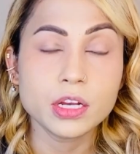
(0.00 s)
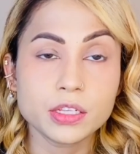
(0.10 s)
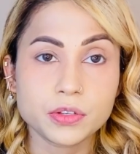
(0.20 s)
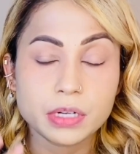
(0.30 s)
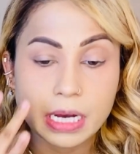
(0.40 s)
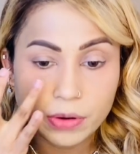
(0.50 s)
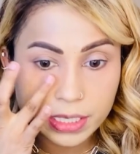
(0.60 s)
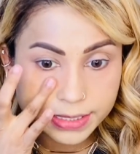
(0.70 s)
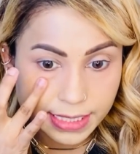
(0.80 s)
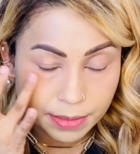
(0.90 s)
So now I
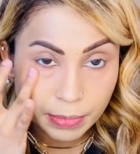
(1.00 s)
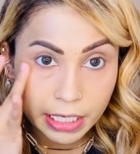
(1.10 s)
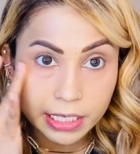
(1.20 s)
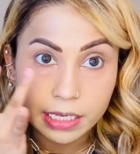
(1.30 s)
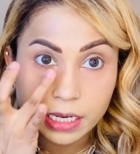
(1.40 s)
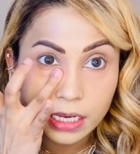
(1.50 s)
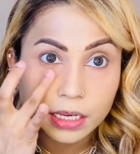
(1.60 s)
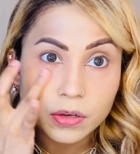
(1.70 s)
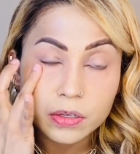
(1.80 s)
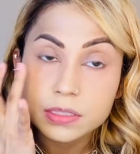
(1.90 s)
set my
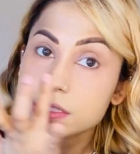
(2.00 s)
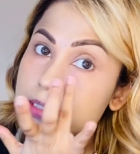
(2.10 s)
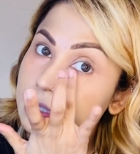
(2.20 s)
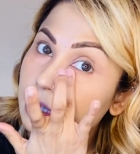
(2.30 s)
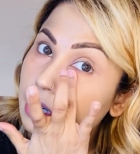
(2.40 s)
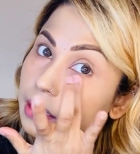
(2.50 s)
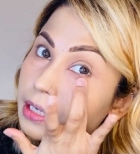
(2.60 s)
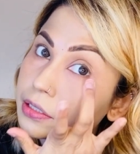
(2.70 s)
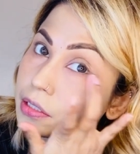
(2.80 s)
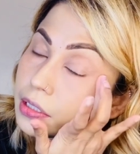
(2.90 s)

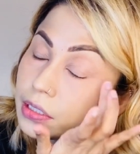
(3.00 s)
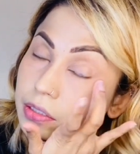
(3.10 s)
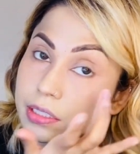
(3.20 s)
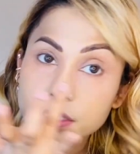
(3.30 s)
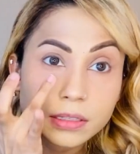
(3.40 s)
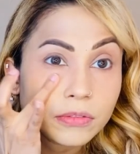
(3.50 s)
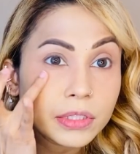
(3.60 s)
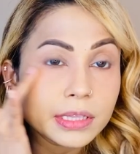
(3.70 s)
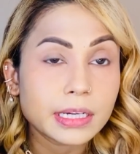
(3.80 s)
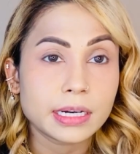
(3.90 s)
corrector
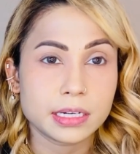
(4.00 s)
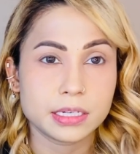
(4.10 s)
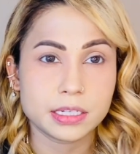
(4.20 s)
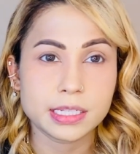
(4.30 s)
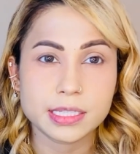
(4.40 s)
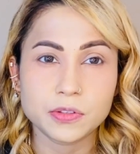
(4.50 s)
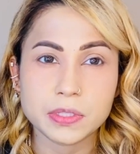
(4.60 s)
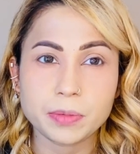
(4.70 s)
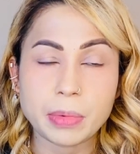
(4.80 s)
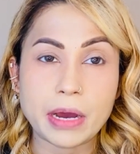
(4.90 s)
with the
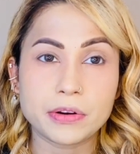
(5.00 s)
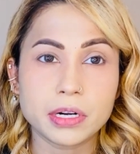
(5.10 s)
translucent powder.